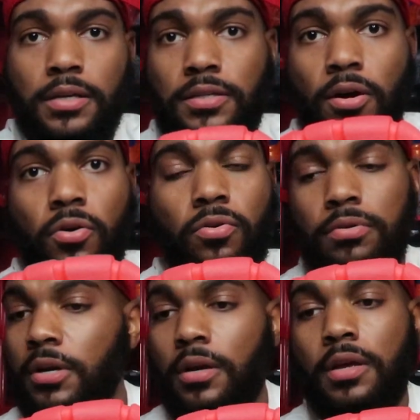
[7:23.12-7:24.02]
So
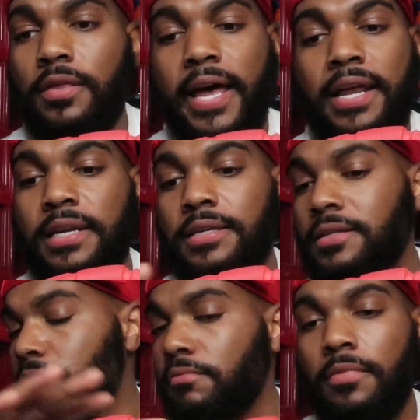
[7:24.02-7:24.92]
that
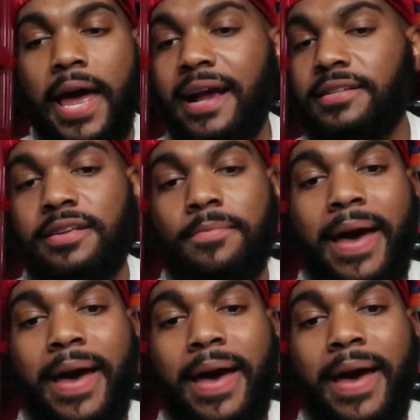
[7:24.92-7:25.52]
is actually